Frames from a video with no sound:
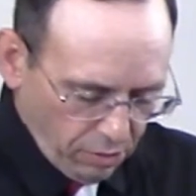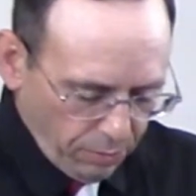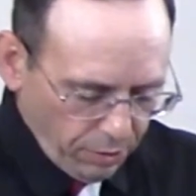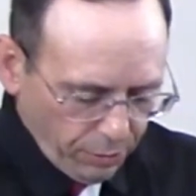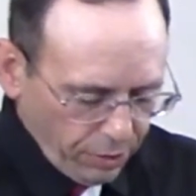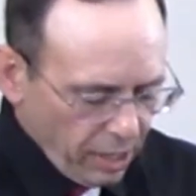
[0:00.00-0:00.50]

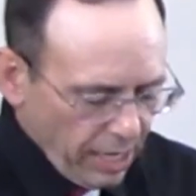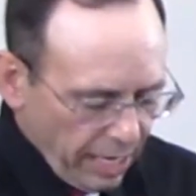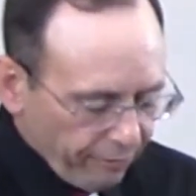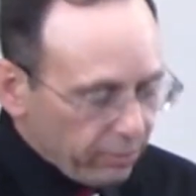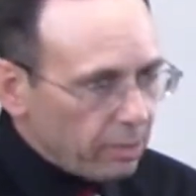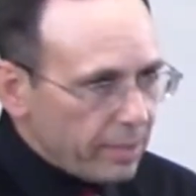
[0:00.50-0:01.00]
we're going to
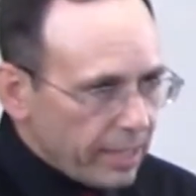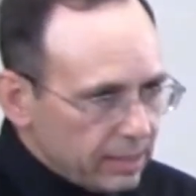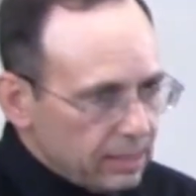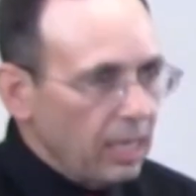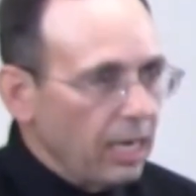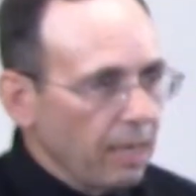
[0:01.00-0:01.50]
have limited
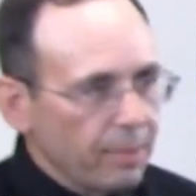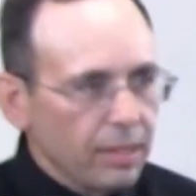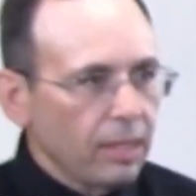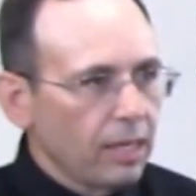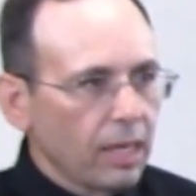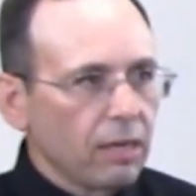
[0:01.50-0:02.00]
time, and
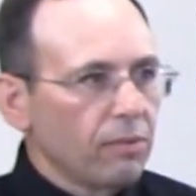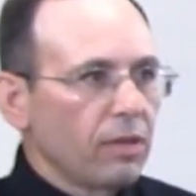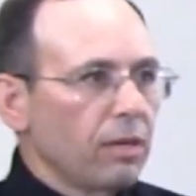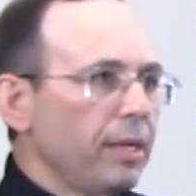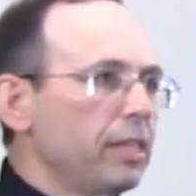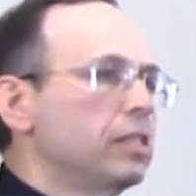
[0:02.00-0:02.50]
I don't want
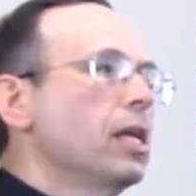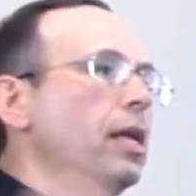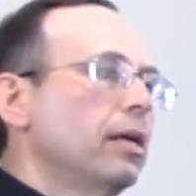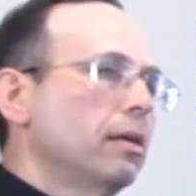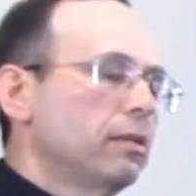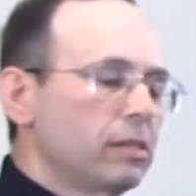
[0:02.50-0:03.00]
to be
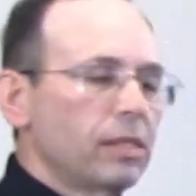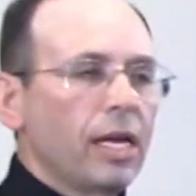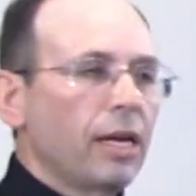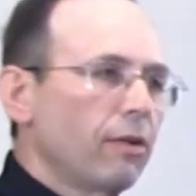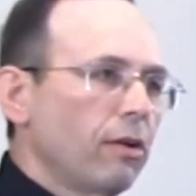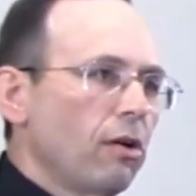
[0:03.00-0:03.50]

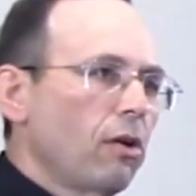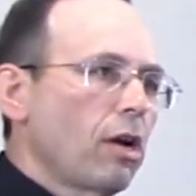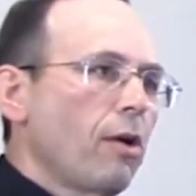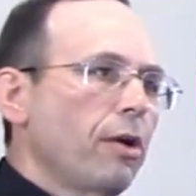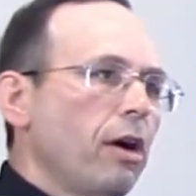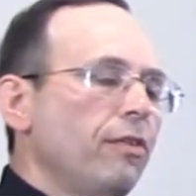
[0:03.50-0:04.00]

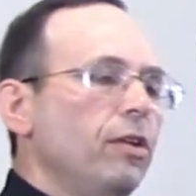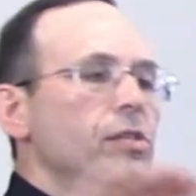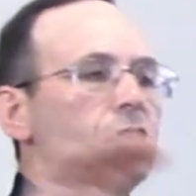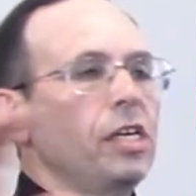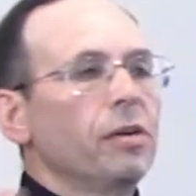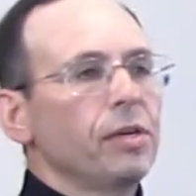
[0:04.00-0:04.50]
going off into a
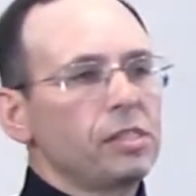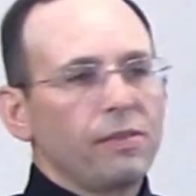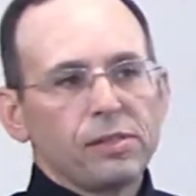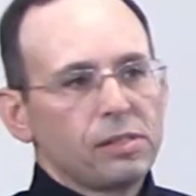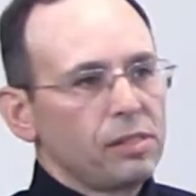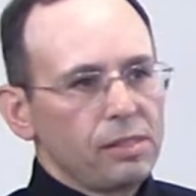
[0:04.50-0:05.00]
series of
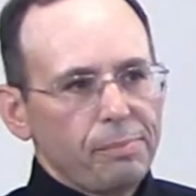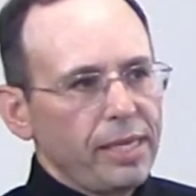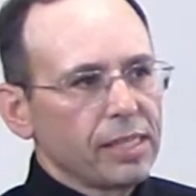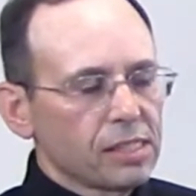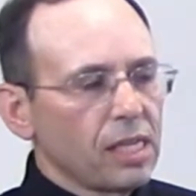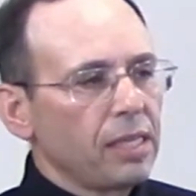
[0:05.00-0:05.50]
this. And
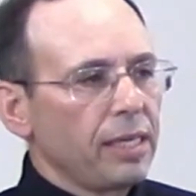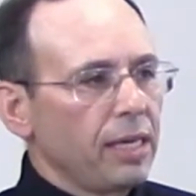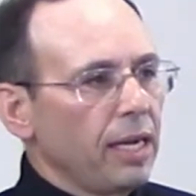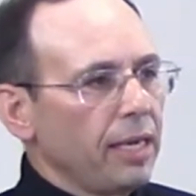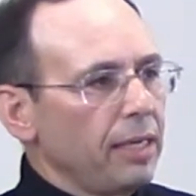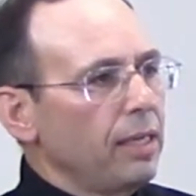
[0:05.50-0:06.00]
being a Sunday
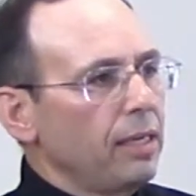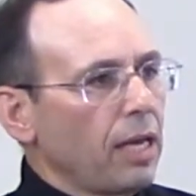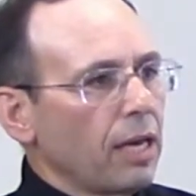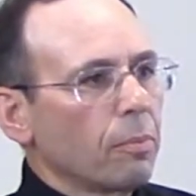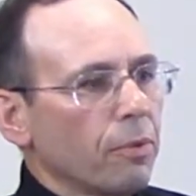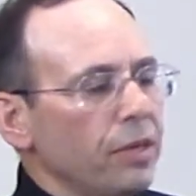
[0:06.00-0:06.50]
night, and I
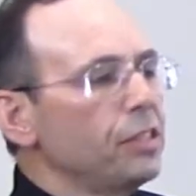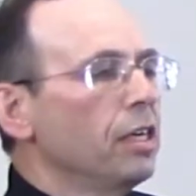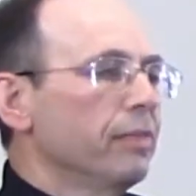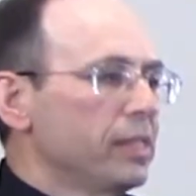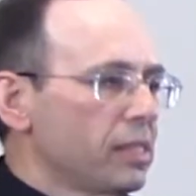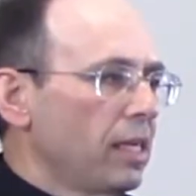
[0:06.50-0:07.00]
don't preach
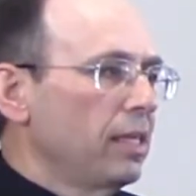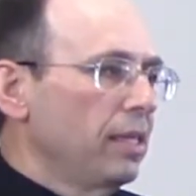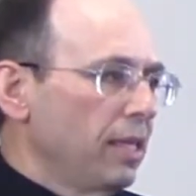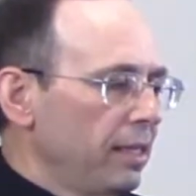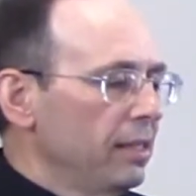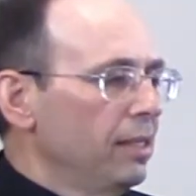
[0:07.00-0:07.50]
every Sunday
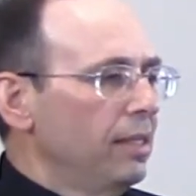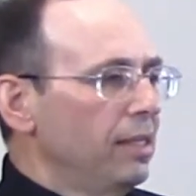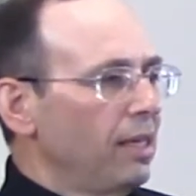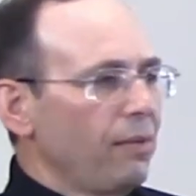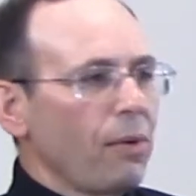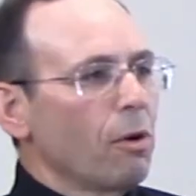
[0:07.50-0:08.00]
night,
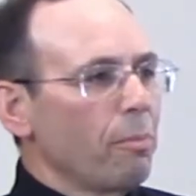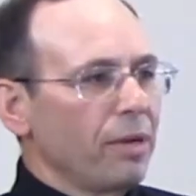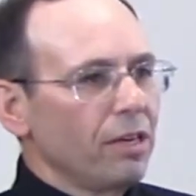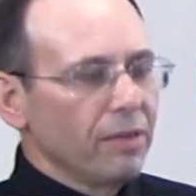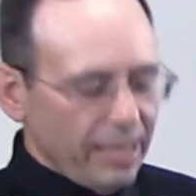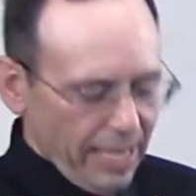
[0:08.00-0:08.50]
we won't be
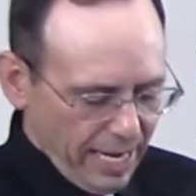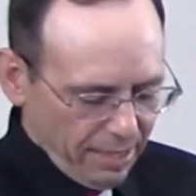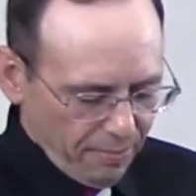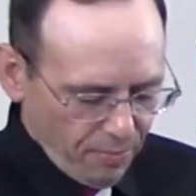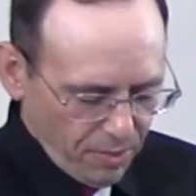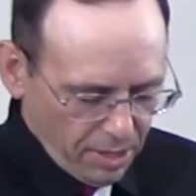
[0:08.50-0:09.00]
doing
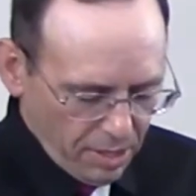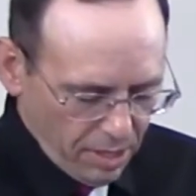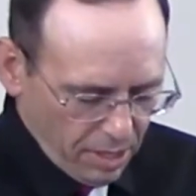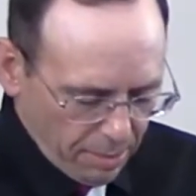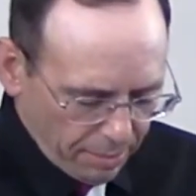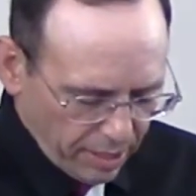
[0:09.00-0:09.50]
that.
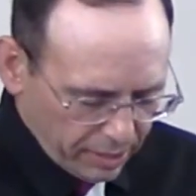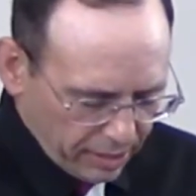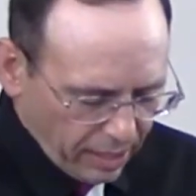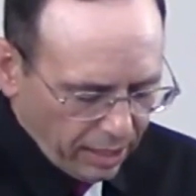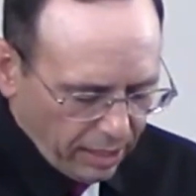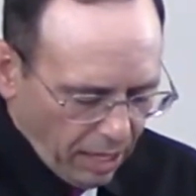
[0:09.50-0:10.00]

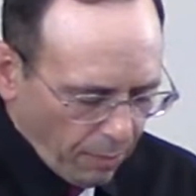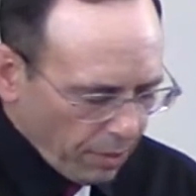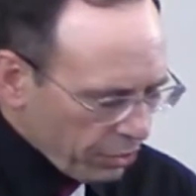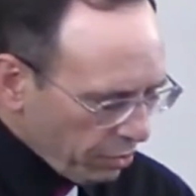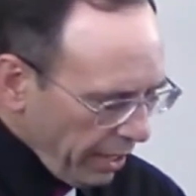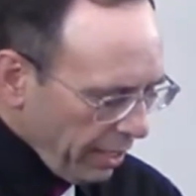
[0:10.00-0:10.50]
But I want
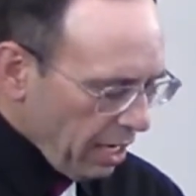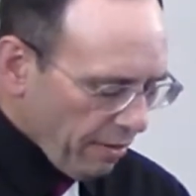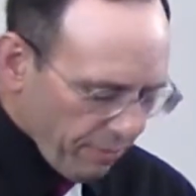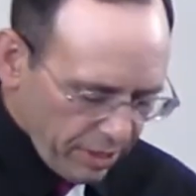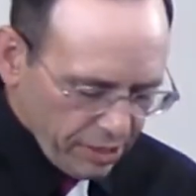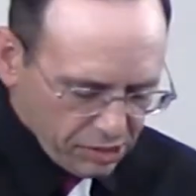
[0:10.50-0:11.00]
to try to
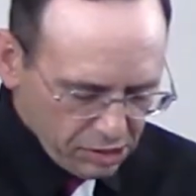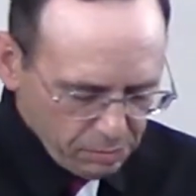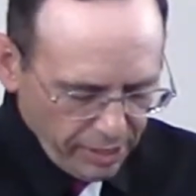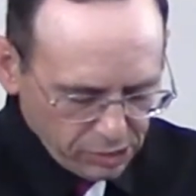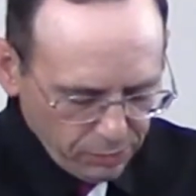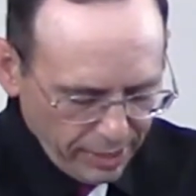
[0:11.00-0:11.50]
cover this as
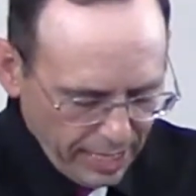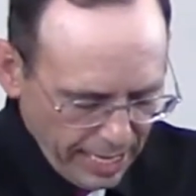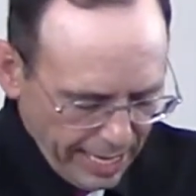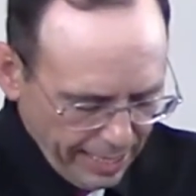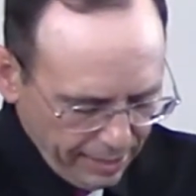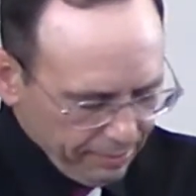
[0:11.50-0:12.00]
best we
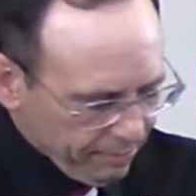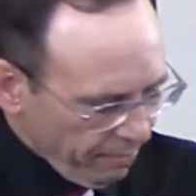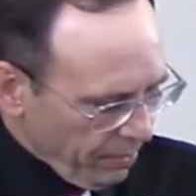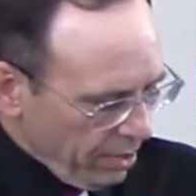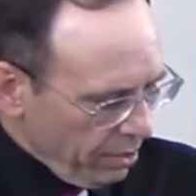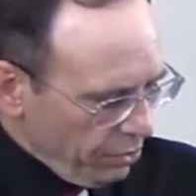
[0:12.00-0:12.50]
can
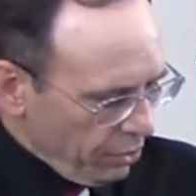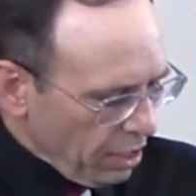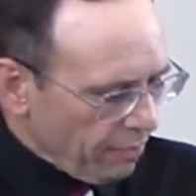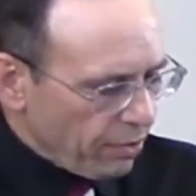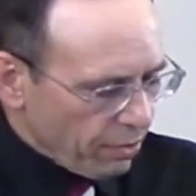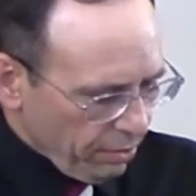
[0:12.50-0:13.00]
to
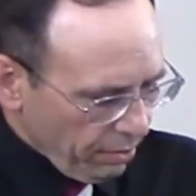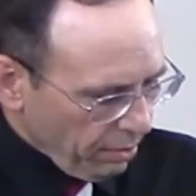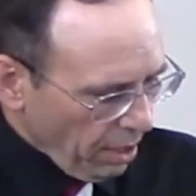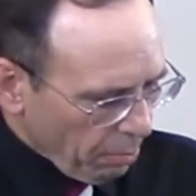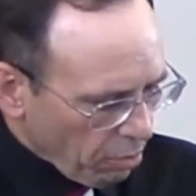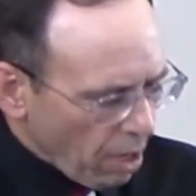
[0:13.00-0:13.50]
give you
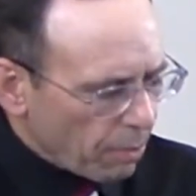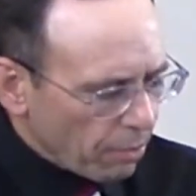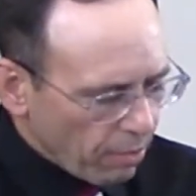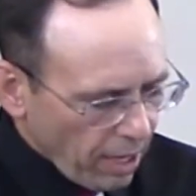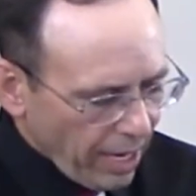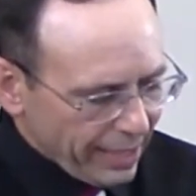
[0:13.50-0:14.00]
a
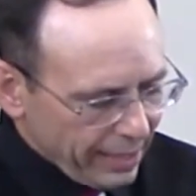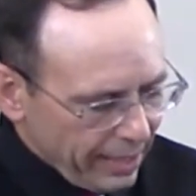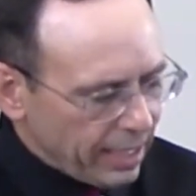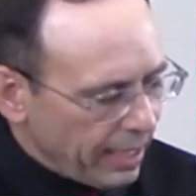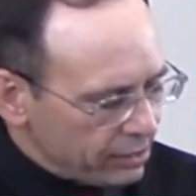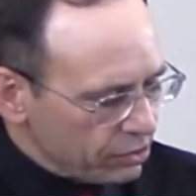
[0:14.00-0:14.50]
proper
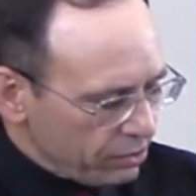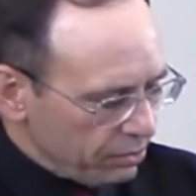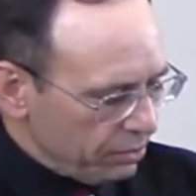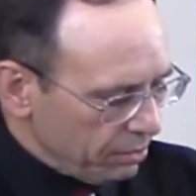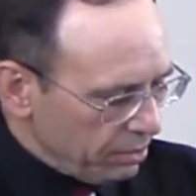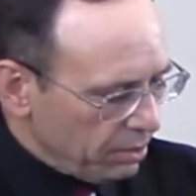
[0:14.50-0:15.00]
idea as
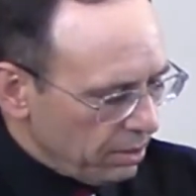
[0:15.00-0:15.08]
to